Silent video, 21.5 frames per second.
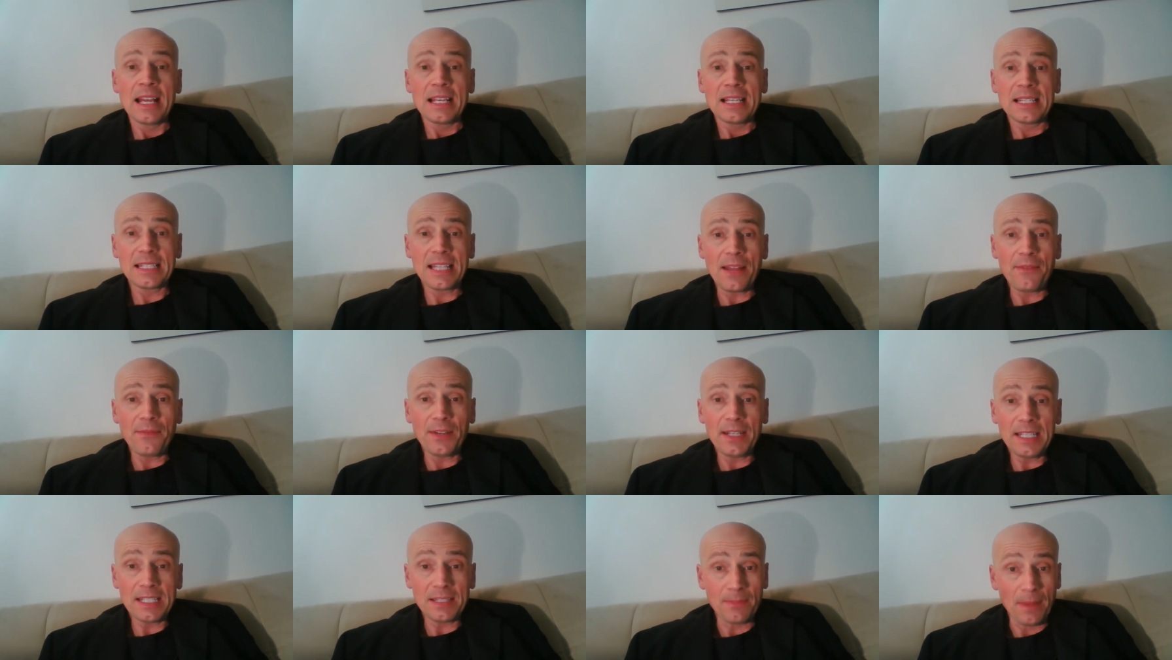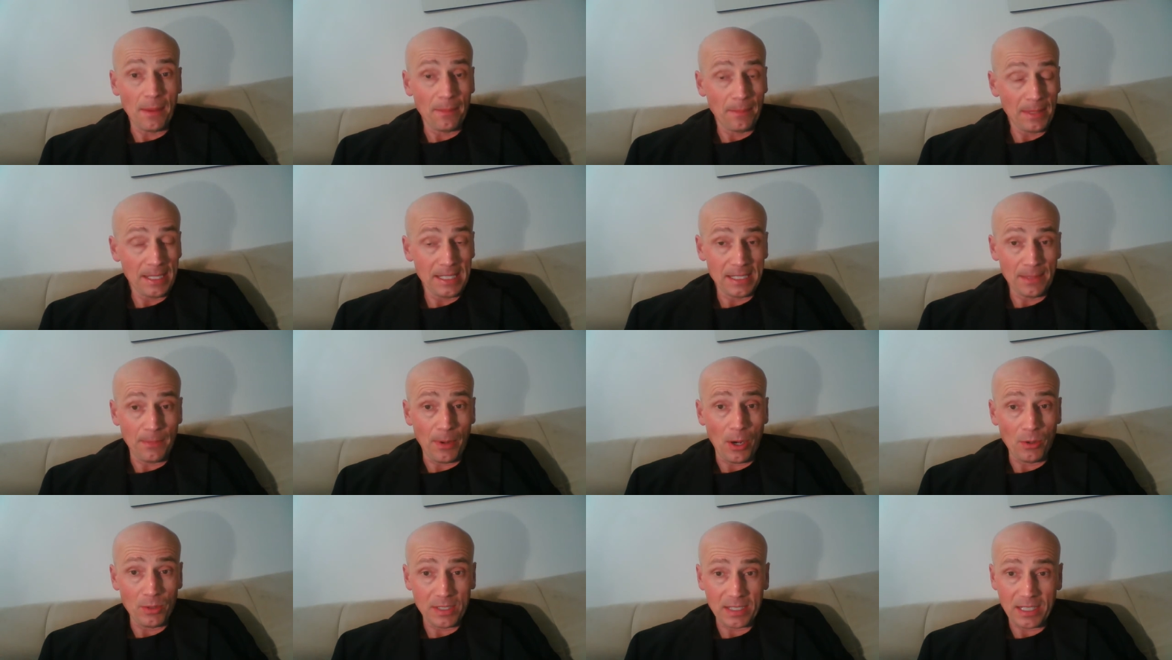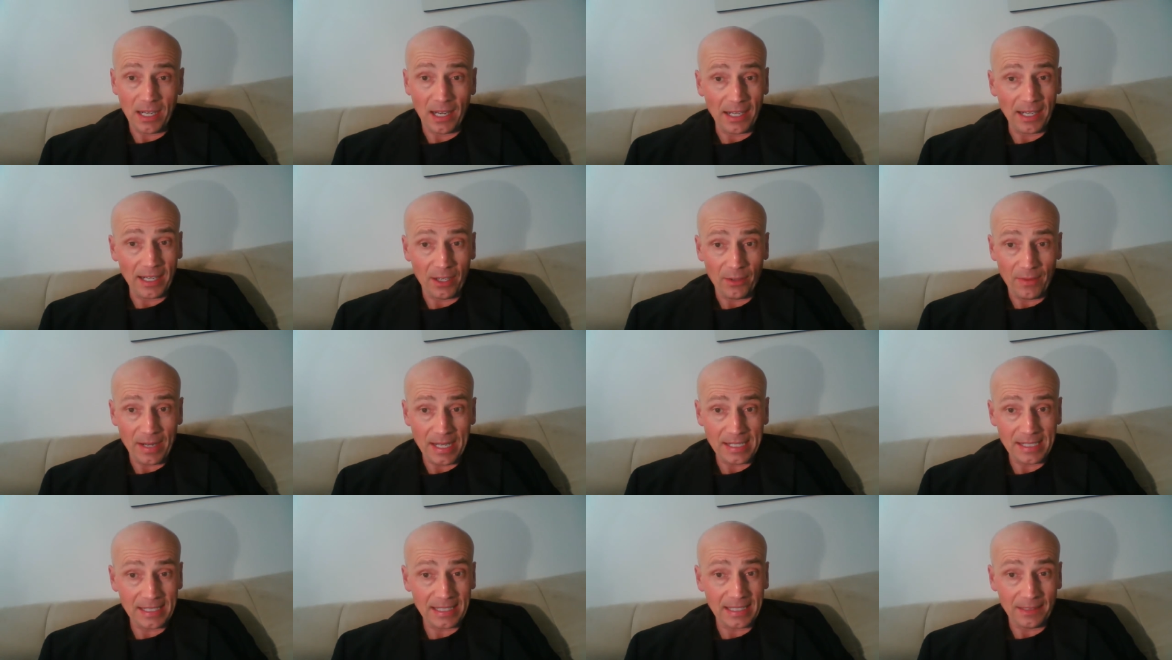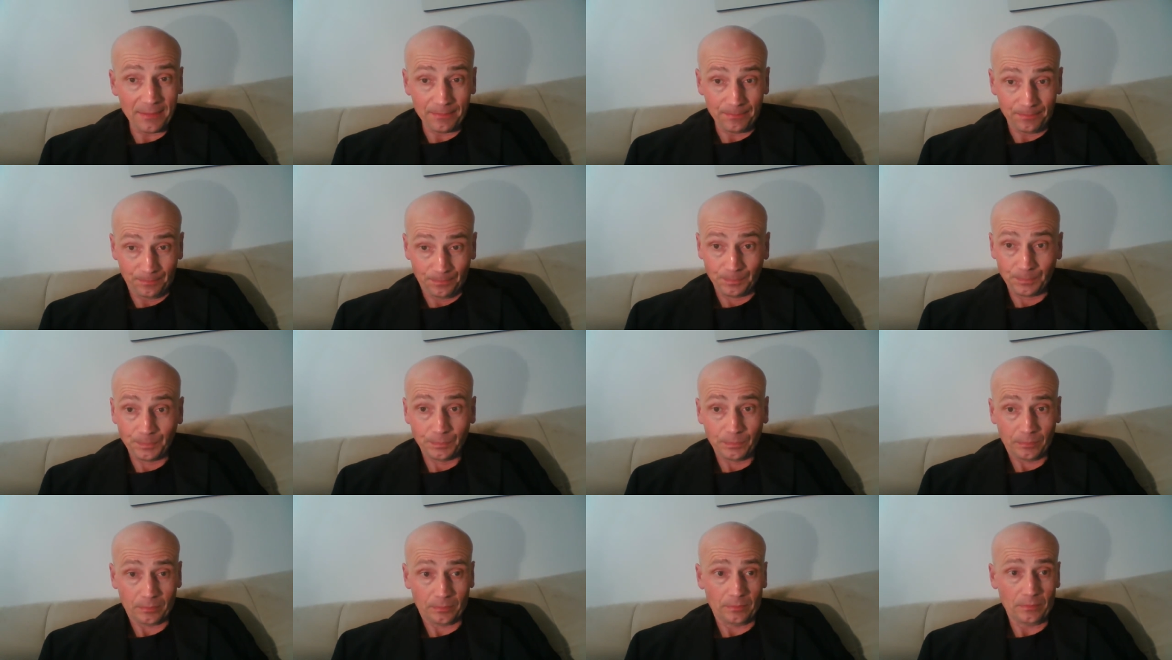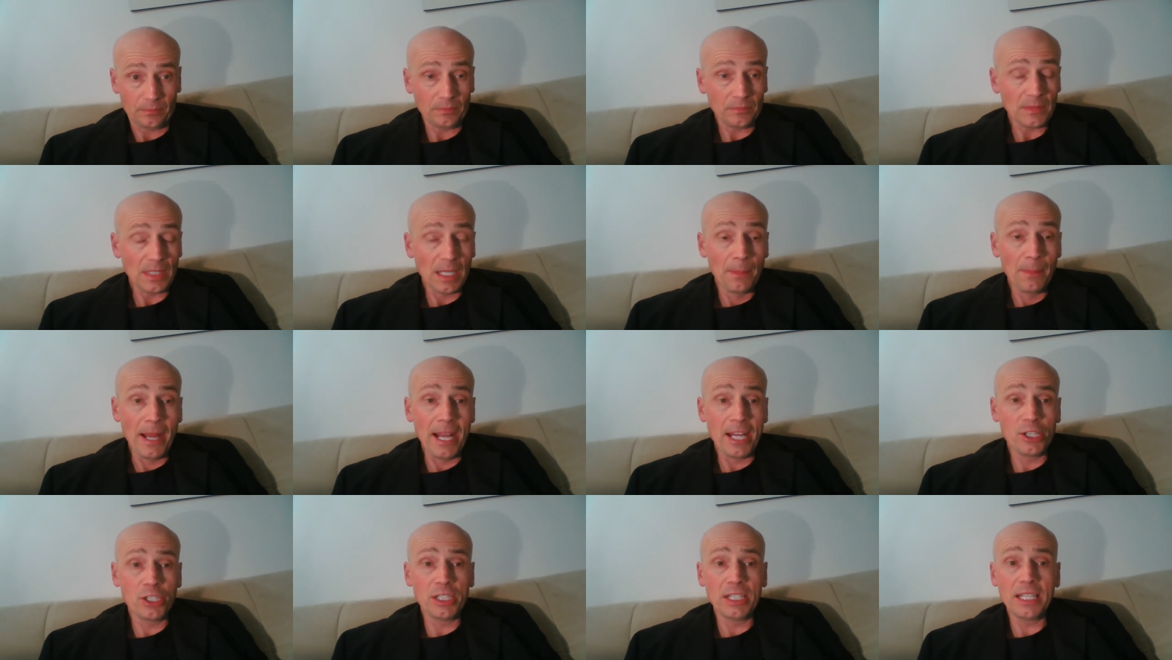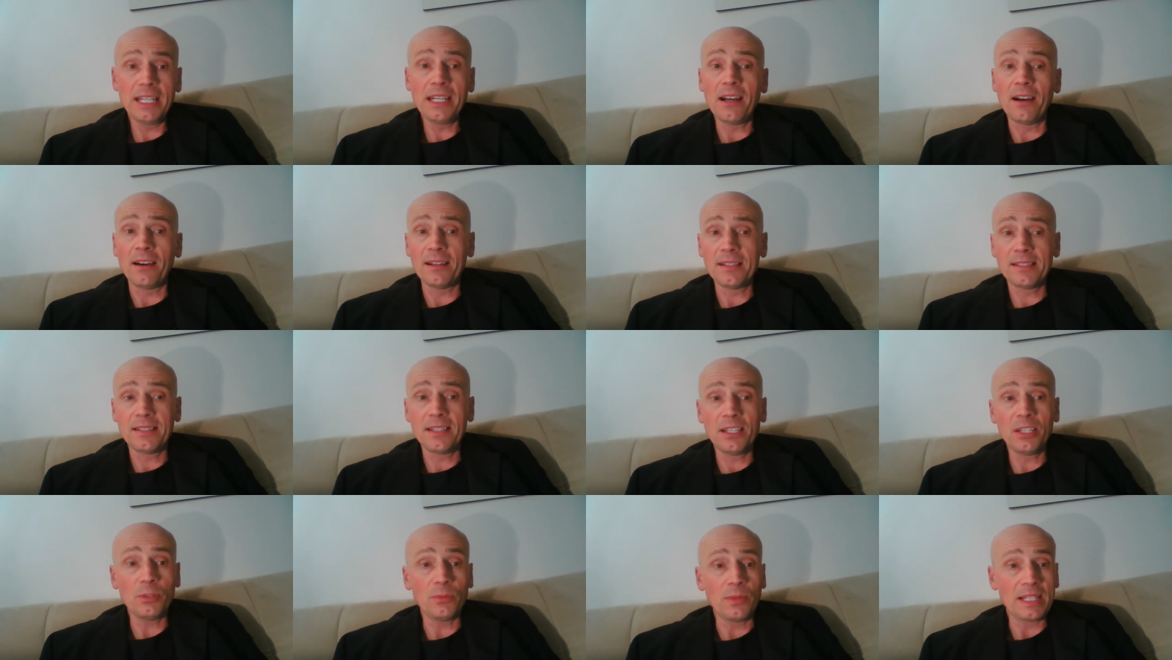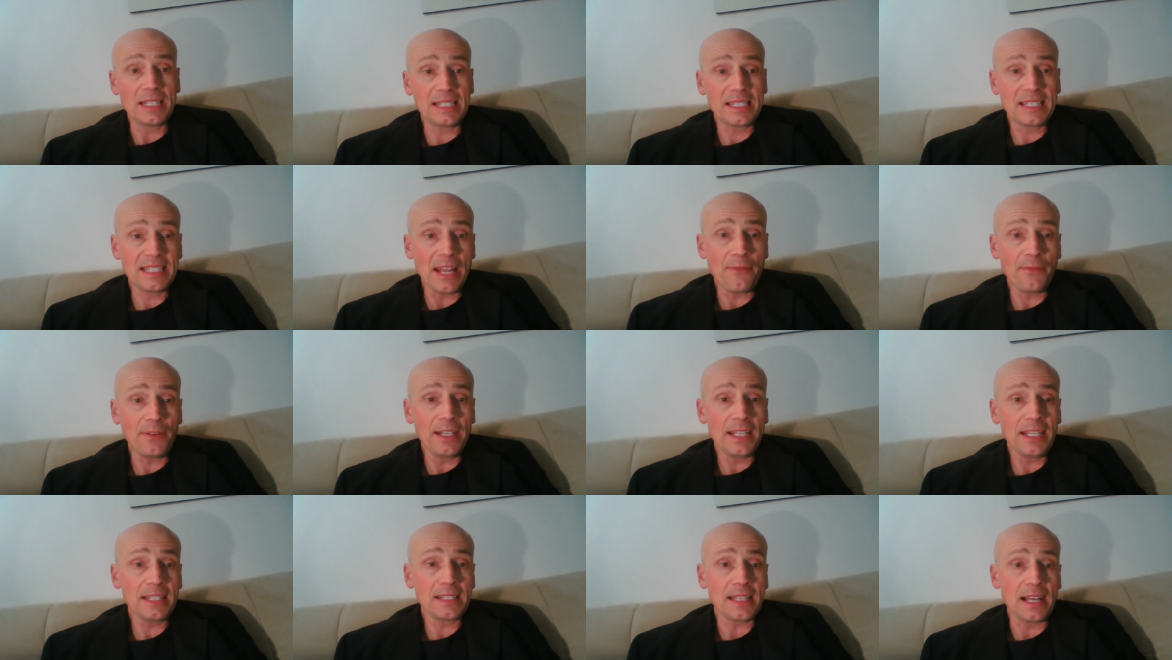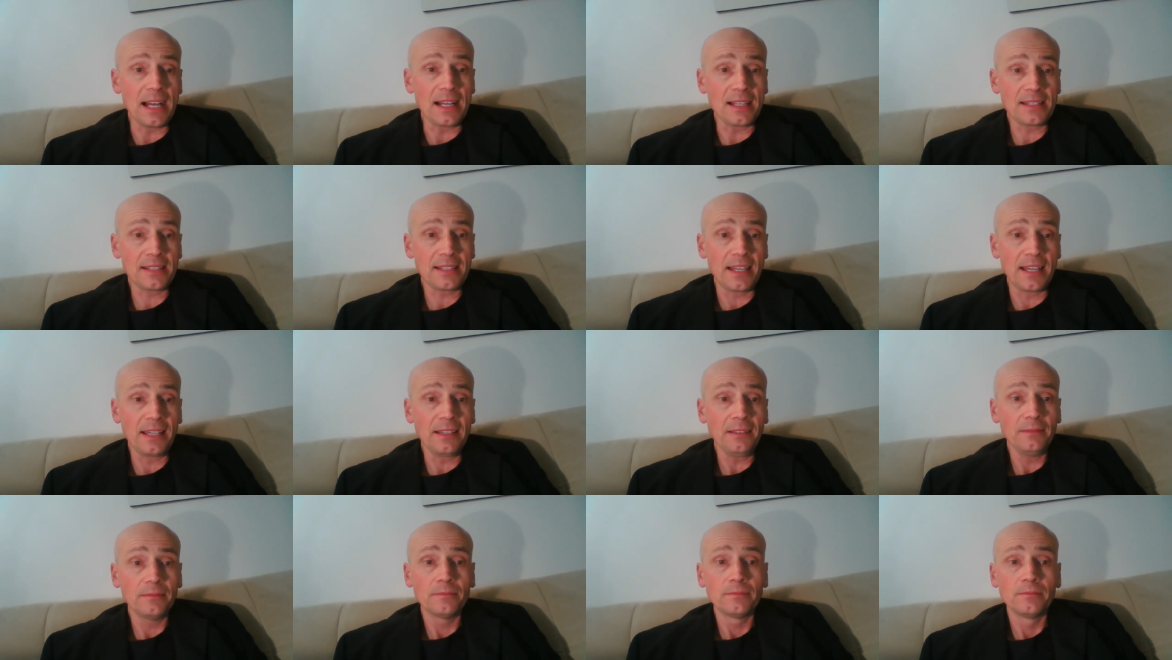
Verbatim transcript: Stephanie's mum is a post cardiac arrest patient in ICU. And Stephanie is asking